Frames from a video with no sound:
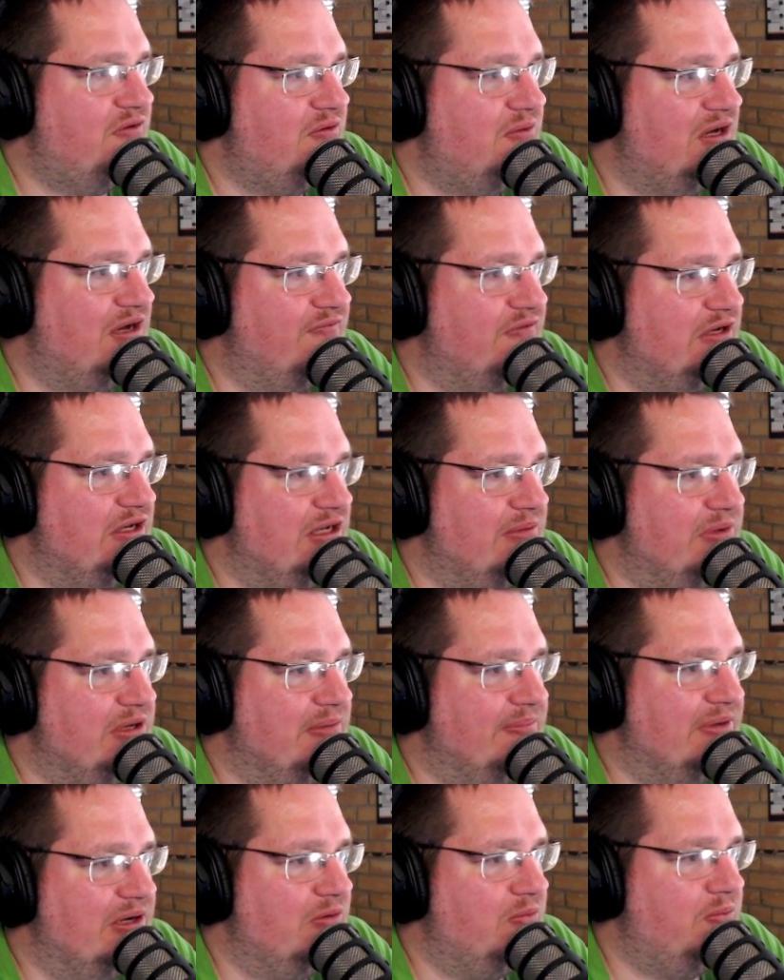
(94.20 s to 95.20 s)
You have a little bit
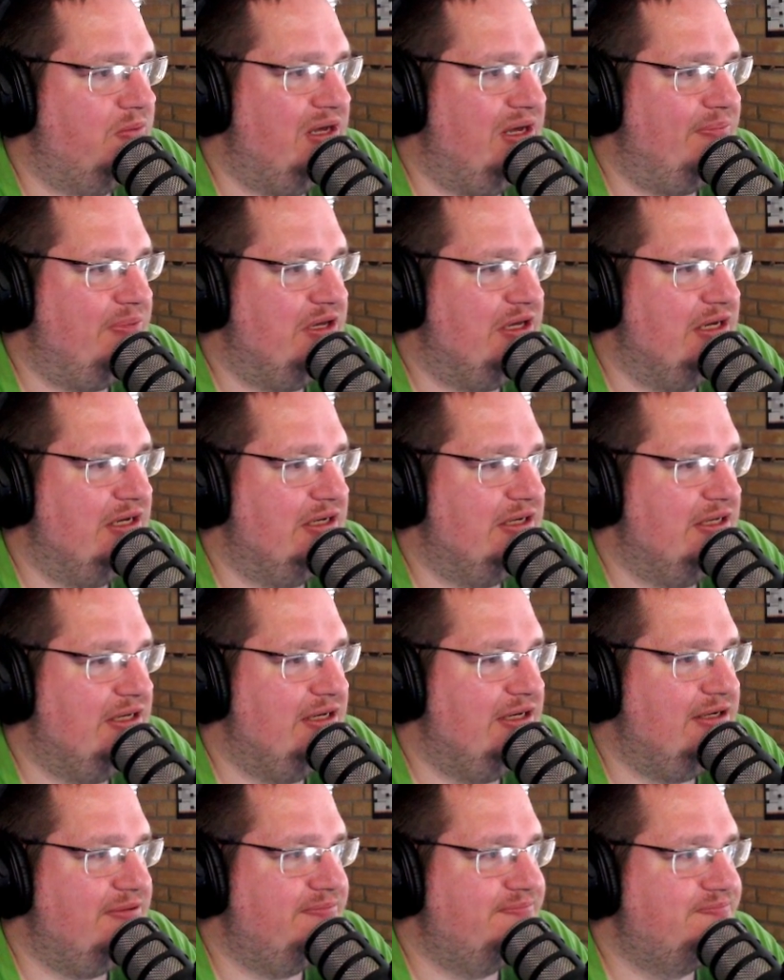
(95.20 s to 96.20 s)
about WebKit
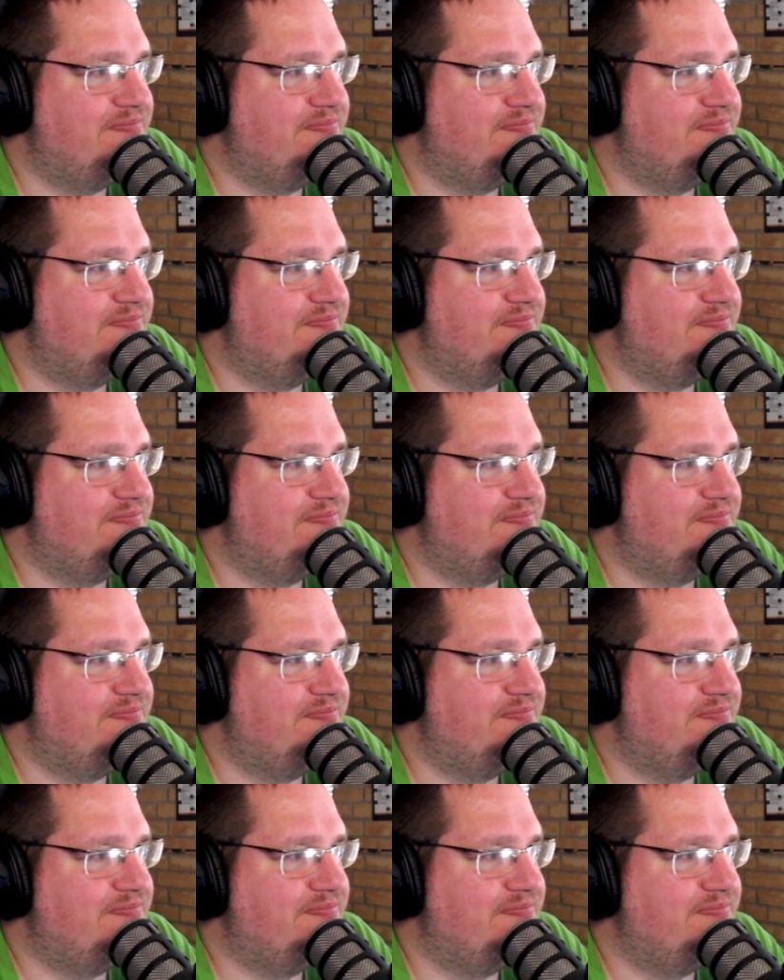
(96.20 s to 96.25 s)
here.